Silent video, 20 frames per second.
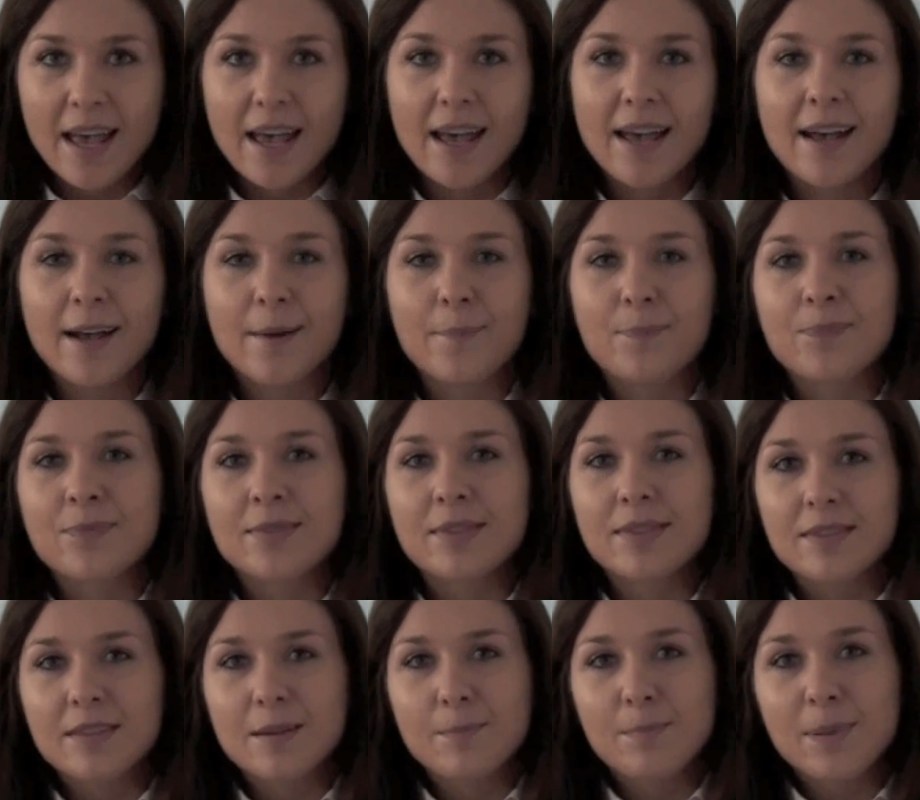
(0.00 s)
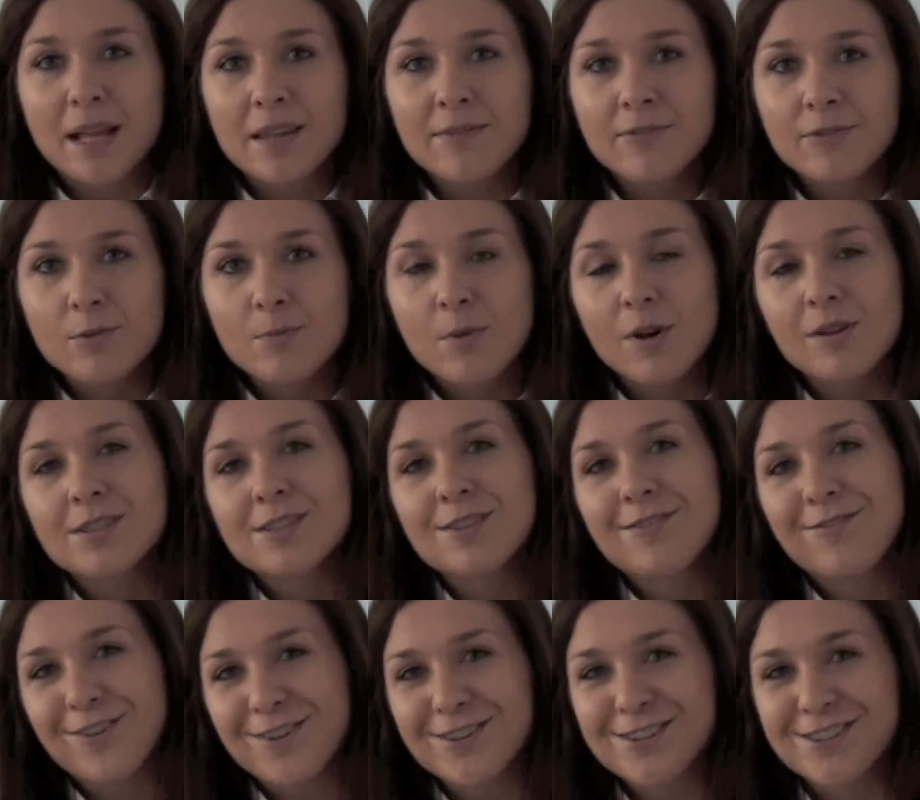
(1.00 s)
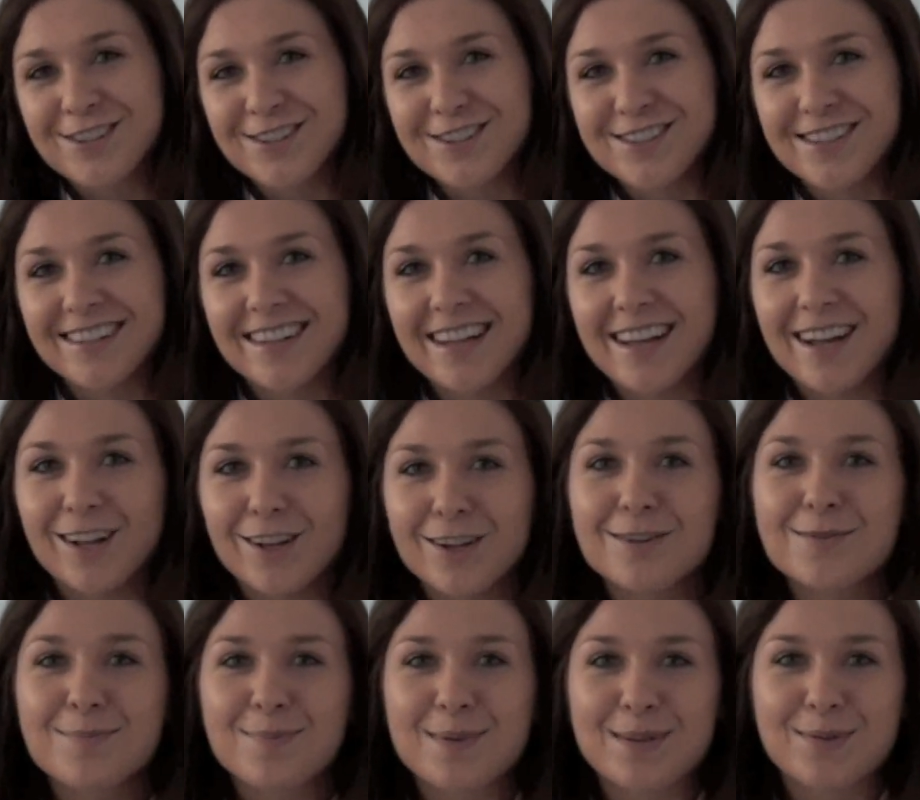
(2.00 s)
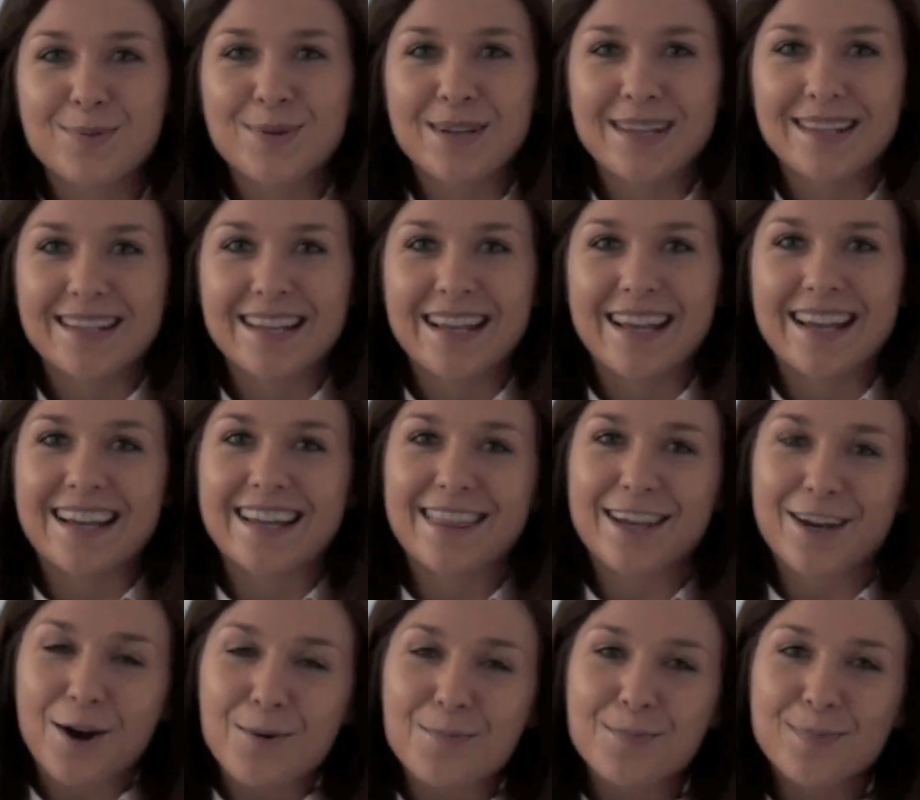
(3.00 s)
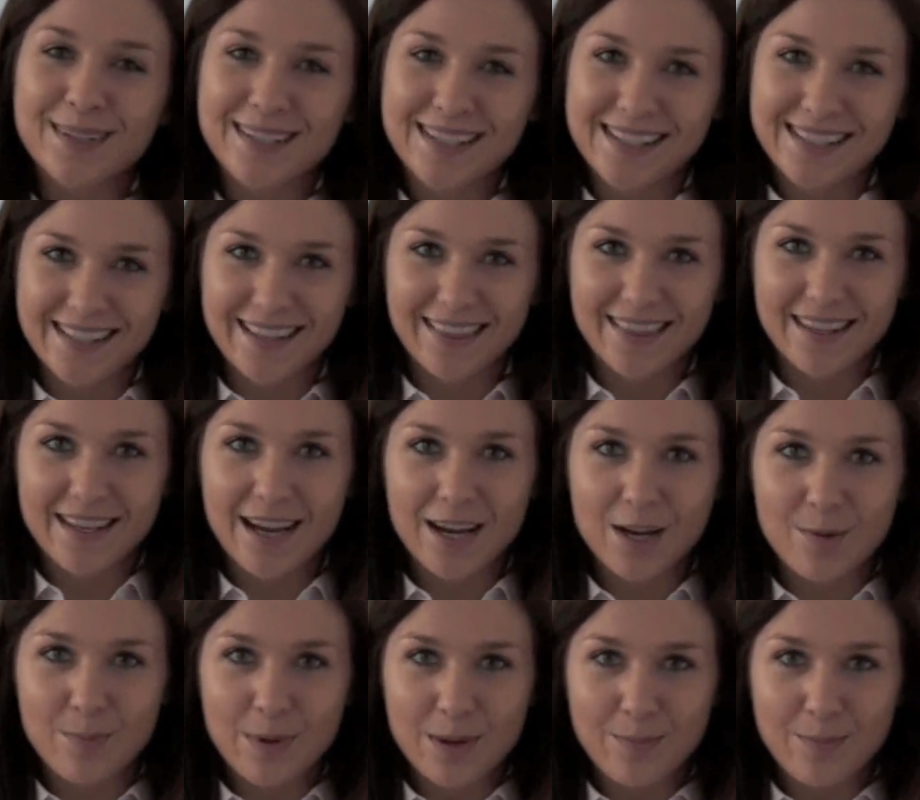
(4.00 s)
Um, the platform also fosters a dialogue between uh, the companies and the young